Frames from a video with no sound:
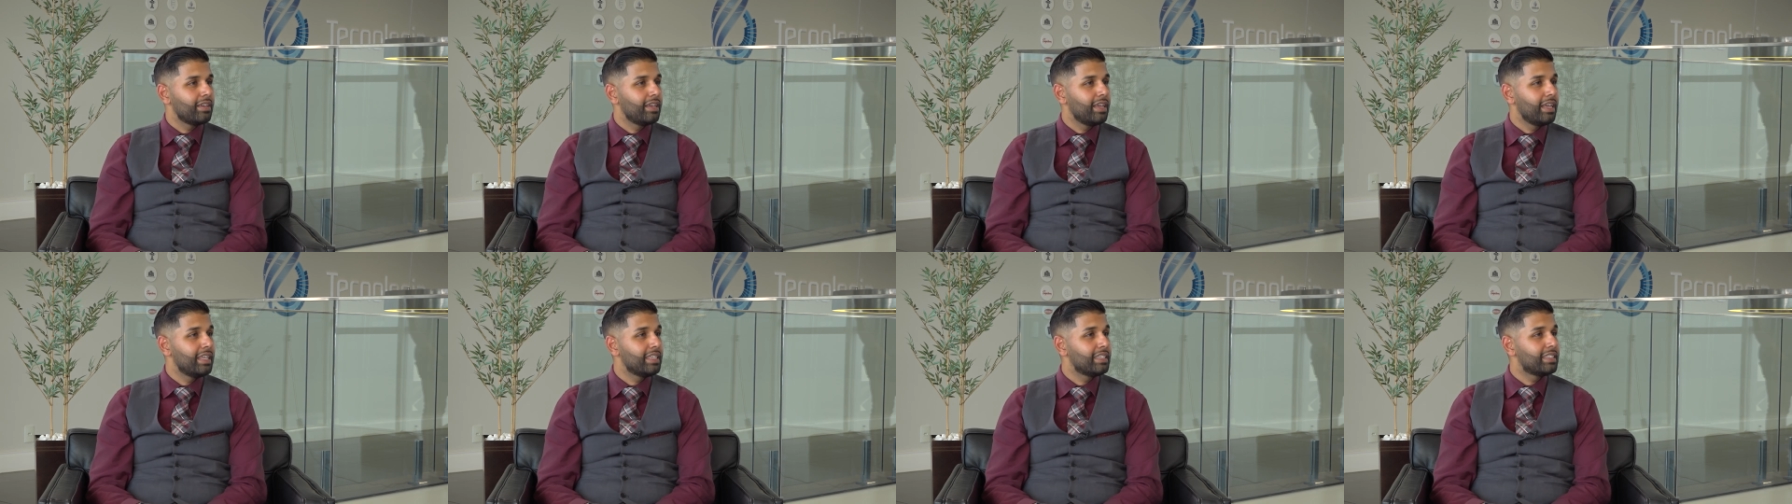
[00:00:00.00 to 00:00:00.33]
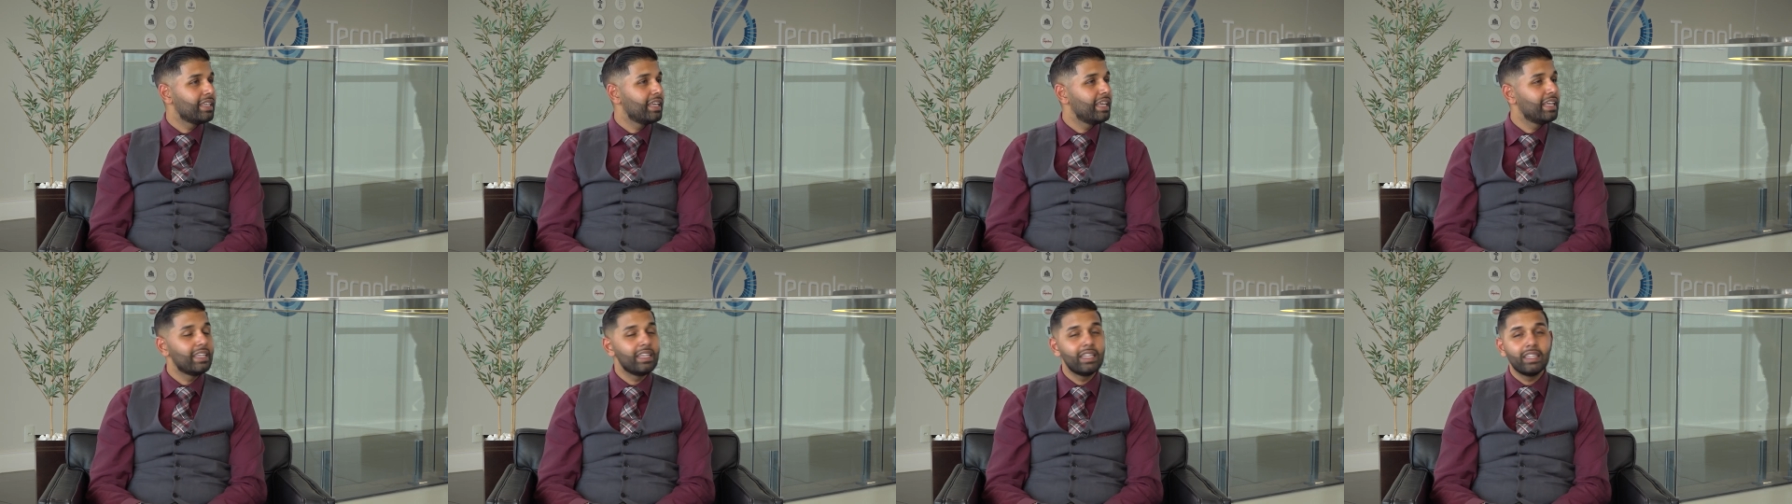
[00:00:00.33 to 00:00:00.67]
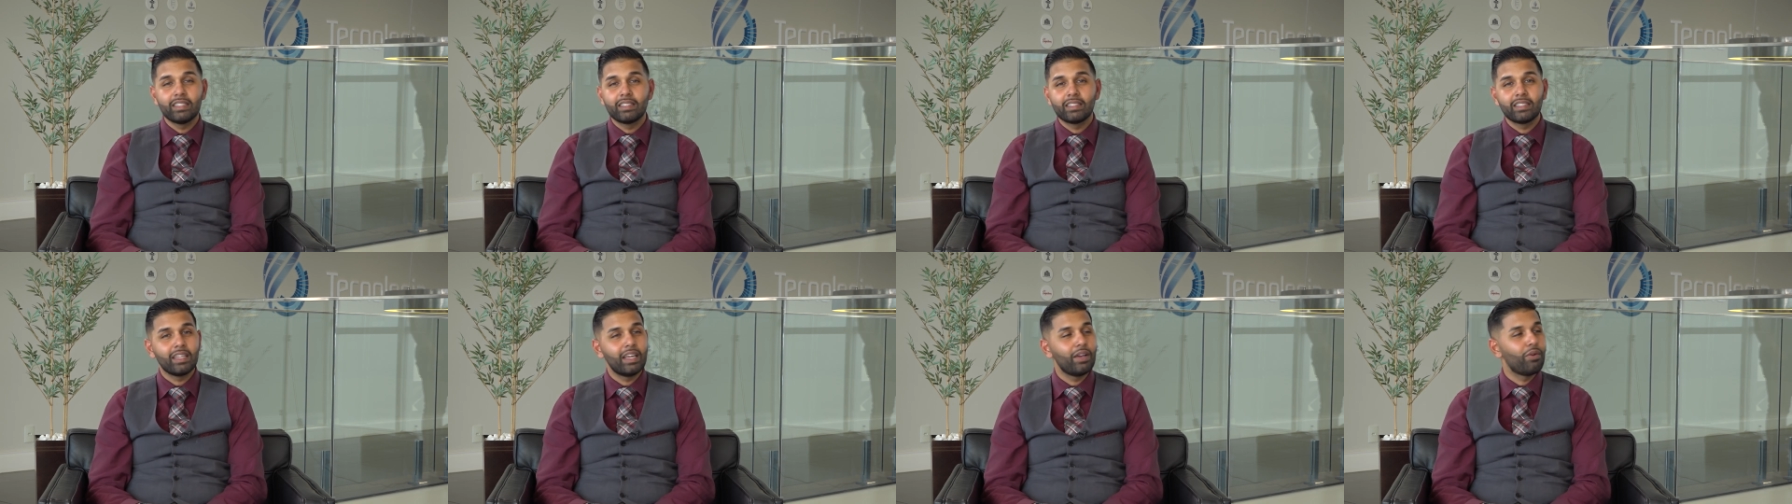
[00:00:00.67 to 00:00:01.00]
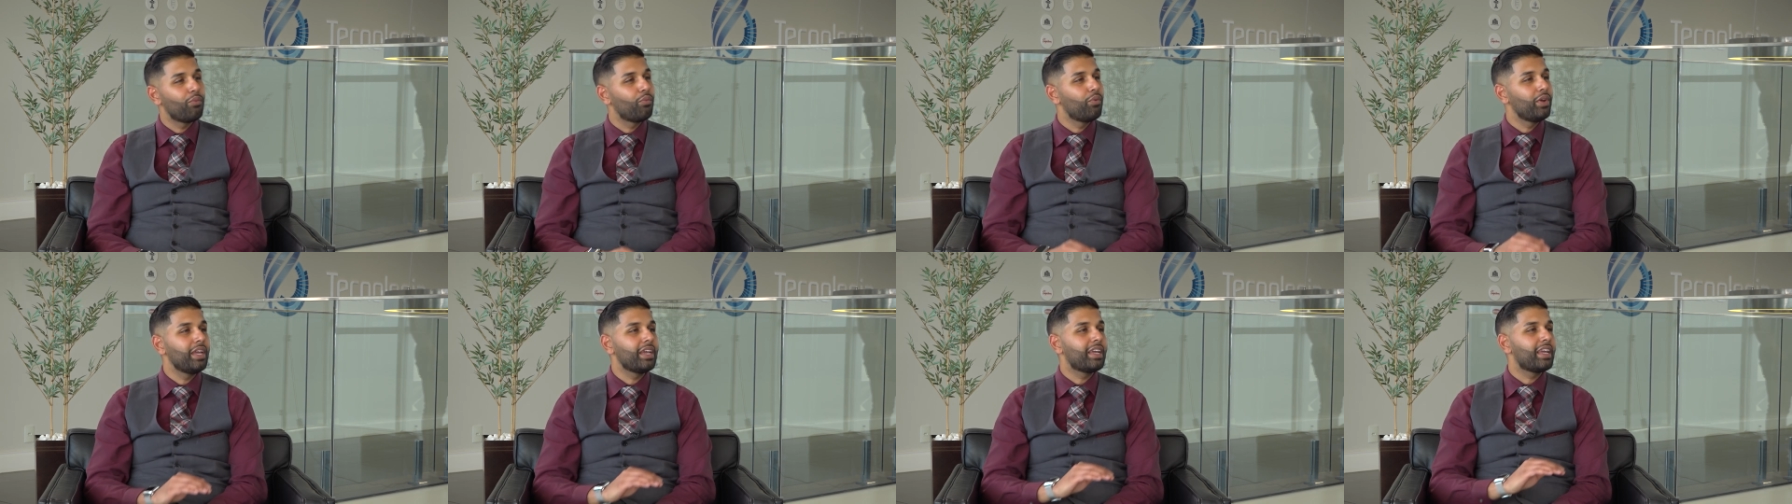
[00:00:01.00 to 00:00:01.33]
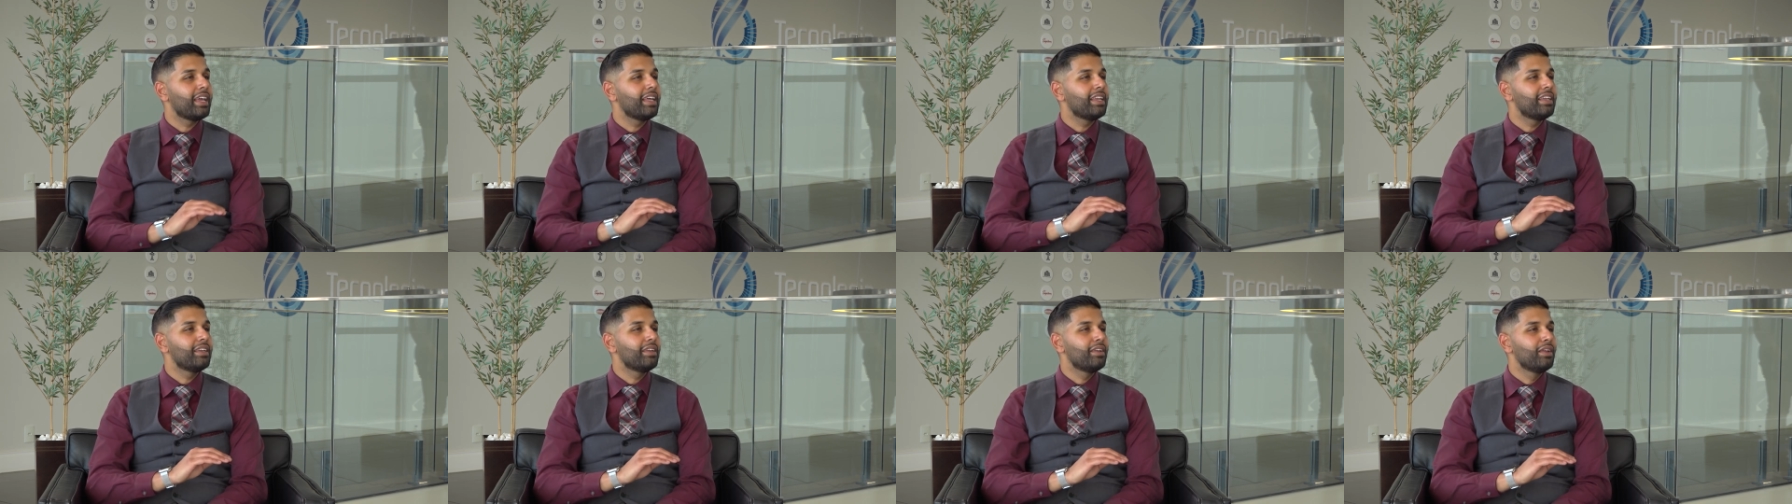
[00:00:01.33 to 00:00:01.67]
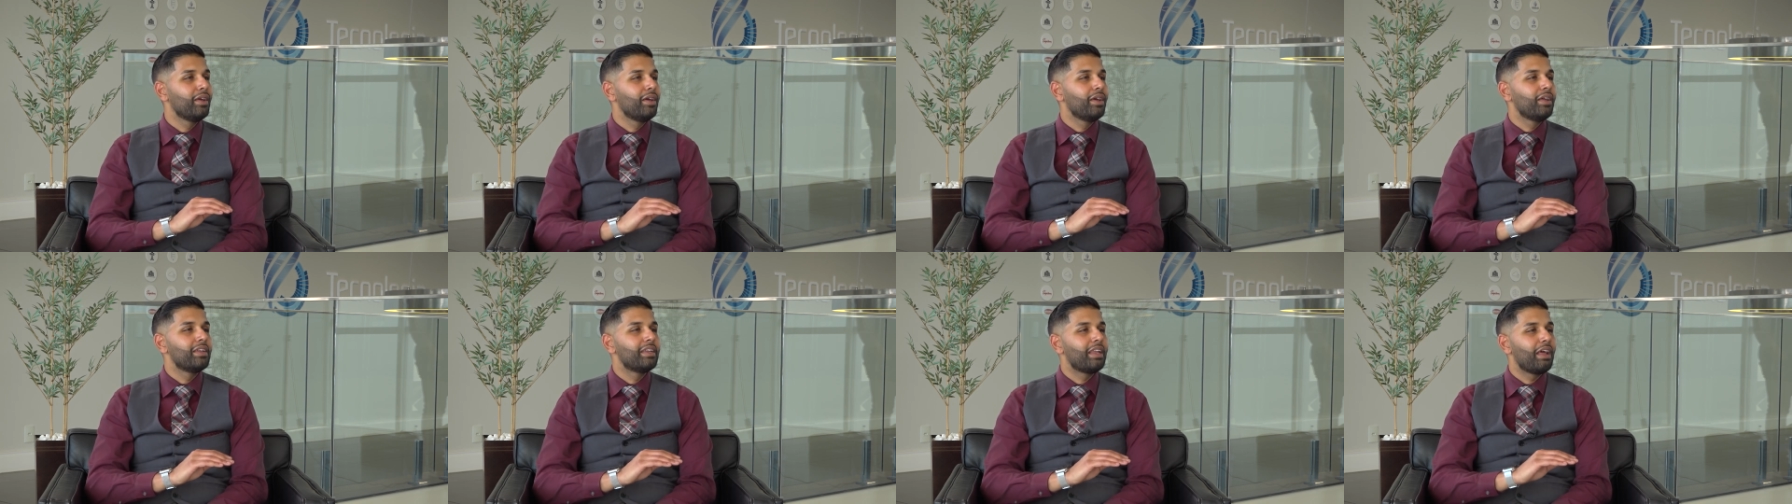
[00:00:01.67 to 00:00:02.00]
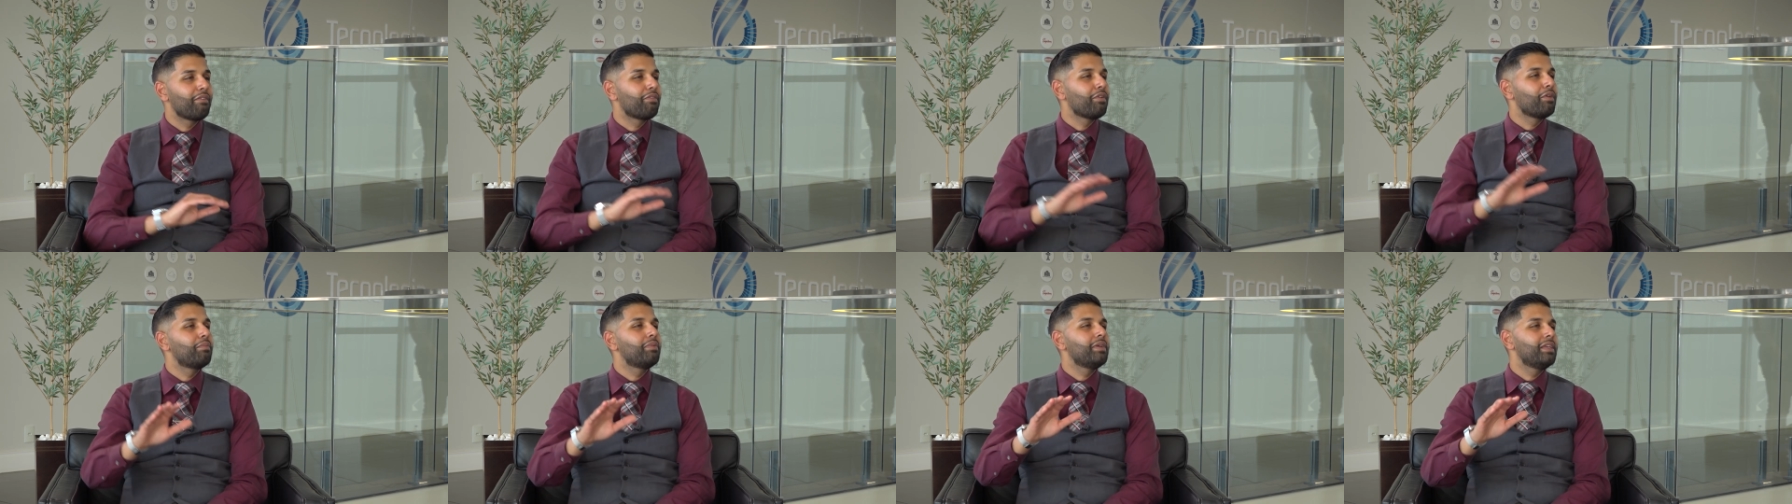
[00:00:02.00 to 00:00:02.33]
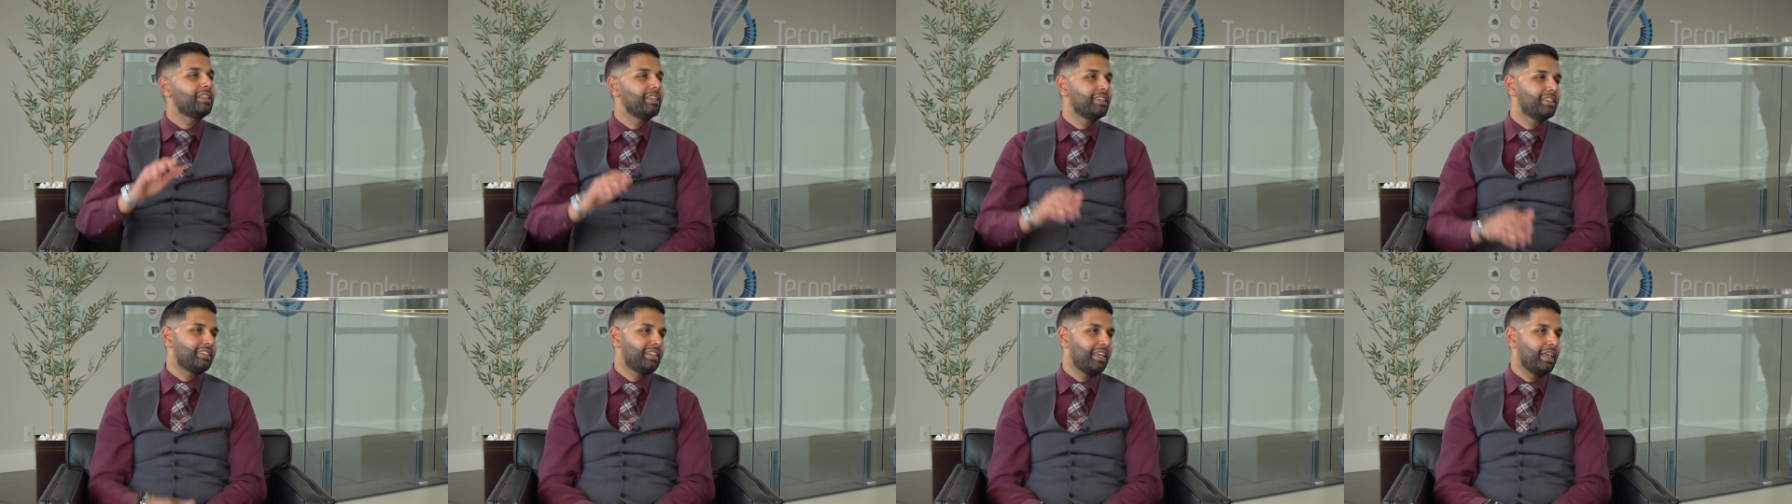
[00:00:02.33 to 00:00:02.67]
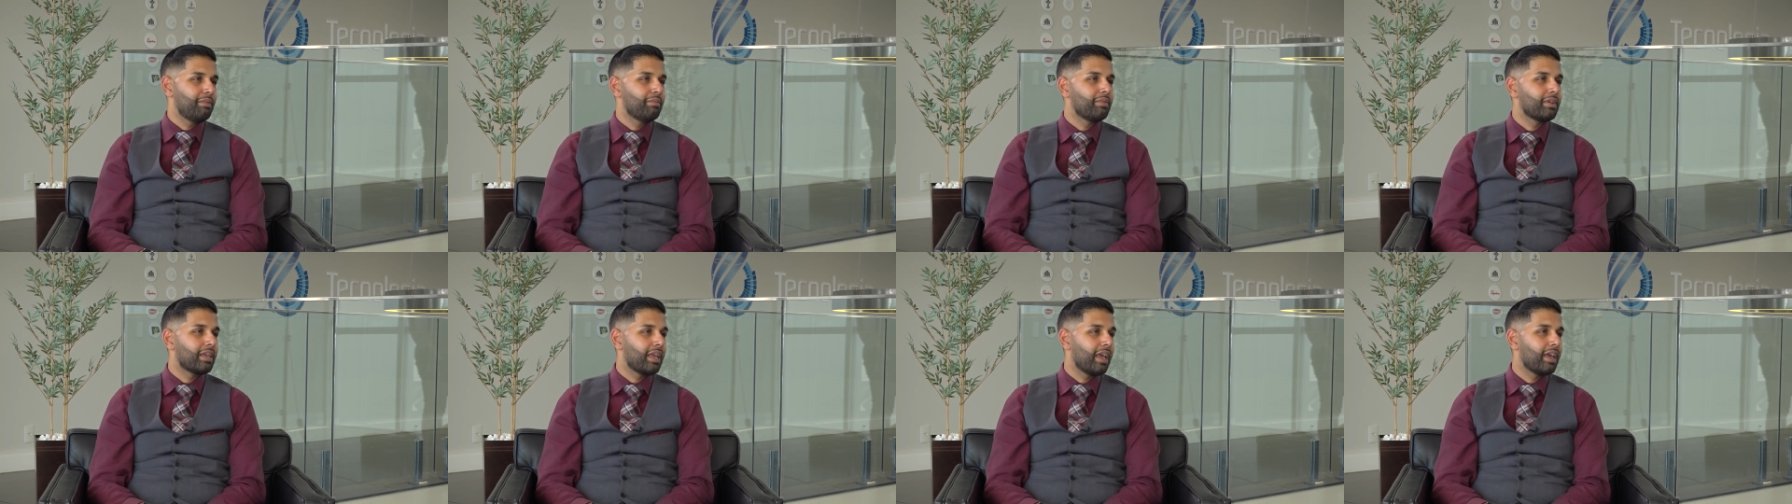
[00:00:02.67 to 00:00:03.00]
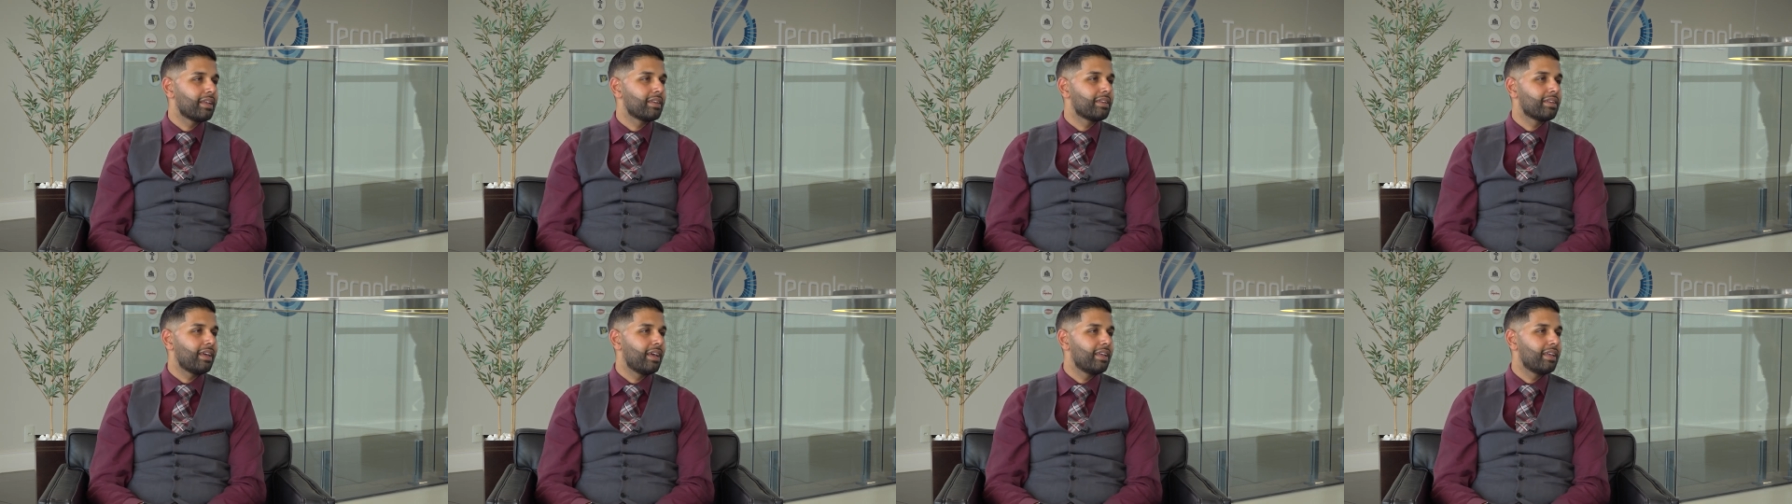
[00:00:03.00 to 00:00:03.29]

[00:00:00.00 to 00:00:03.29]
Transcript: It, it is, we can never be the same again.